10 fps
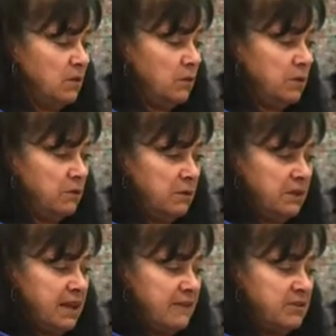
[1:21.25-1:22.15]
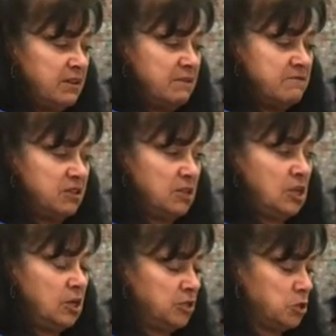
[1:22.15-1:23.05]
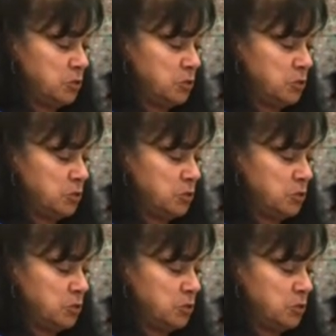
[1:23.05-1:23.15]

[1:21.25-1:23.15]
We don't really have any of the large